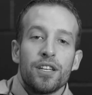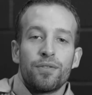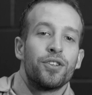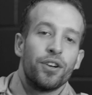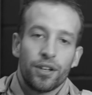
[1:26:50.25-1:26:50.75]

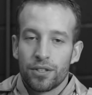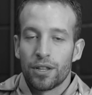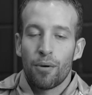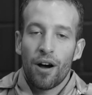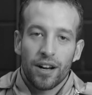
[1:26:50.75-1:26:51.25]
for turning into
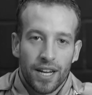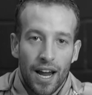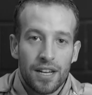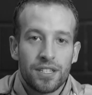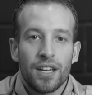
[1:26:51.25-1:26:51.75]
the
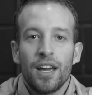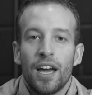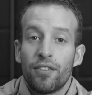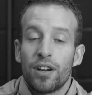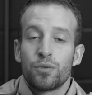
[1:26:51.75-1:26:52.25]
podcast.
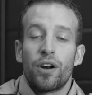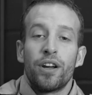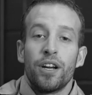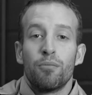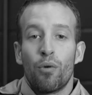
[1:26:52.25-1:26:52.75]
If you guys want to
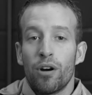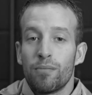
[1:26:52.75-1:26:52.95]
hear more,